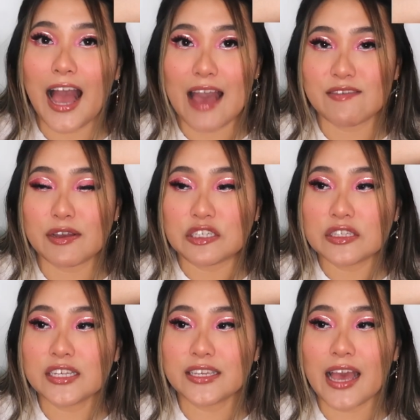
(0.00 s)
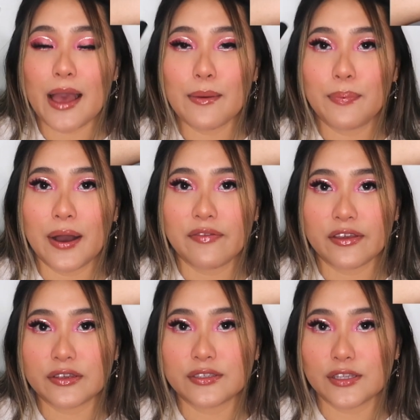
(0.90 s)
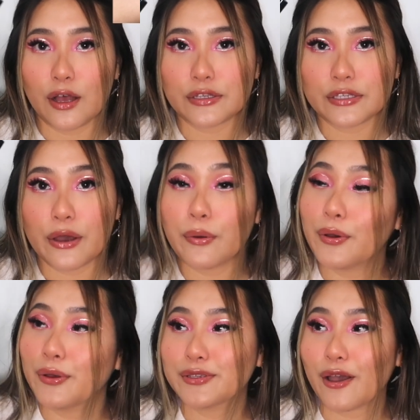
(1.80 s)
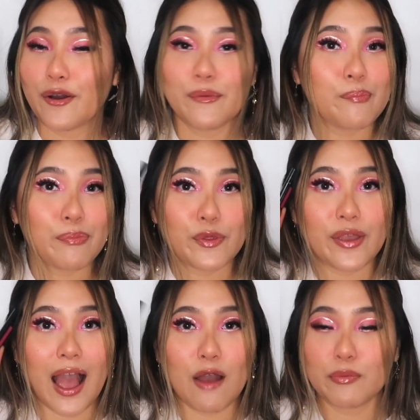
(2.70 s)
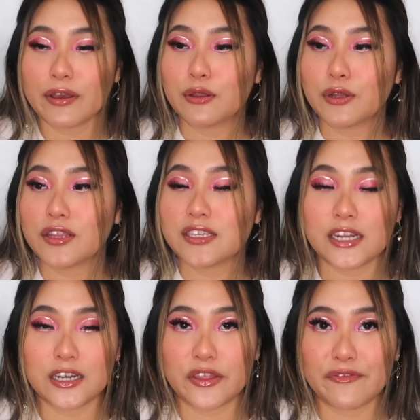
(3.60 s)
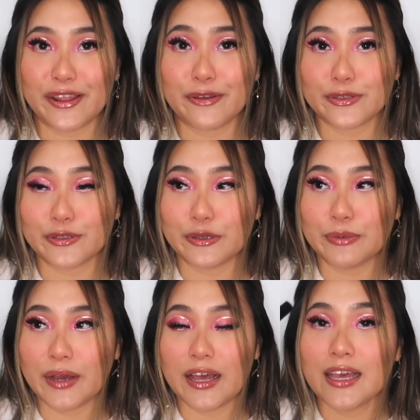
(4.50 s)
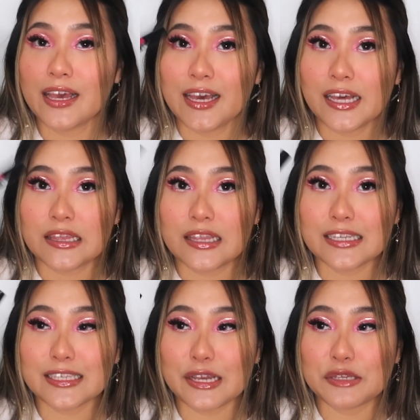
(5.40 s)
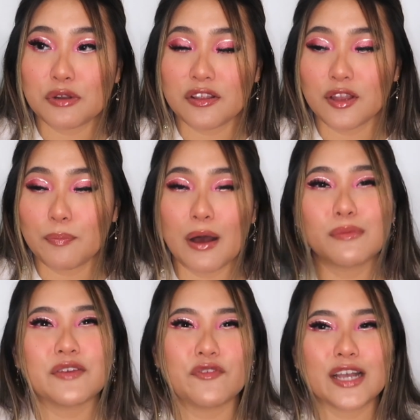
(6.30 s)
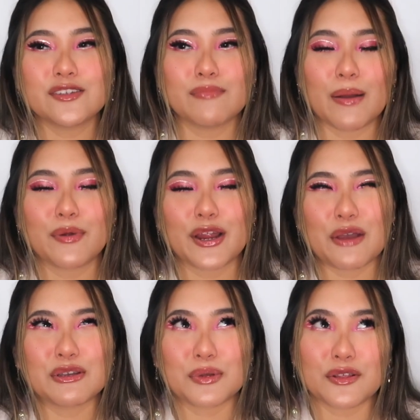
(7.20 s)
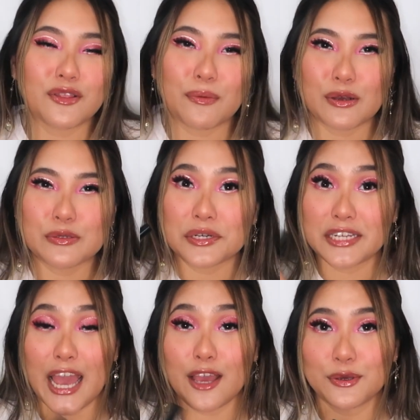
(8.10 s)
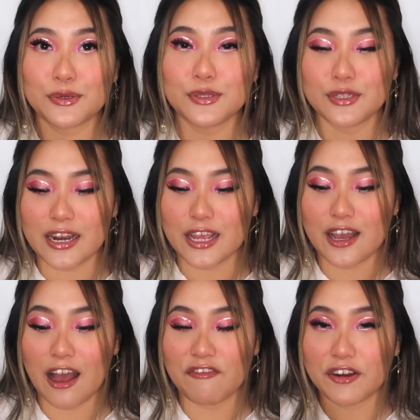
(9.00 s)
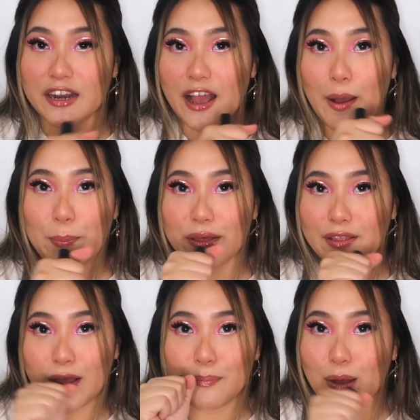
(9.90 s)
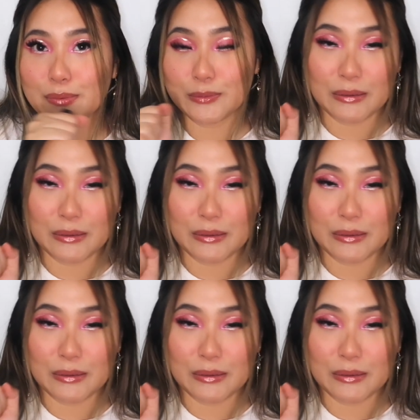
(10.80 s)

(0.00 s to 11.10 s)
I haven't mentioned this yet, but they use this also. So yeah, I'll be including this in another video soon, but this is one of the lip balms. If you guys remember, it was one of the lip balms where Tay used and he covered up the lip balm so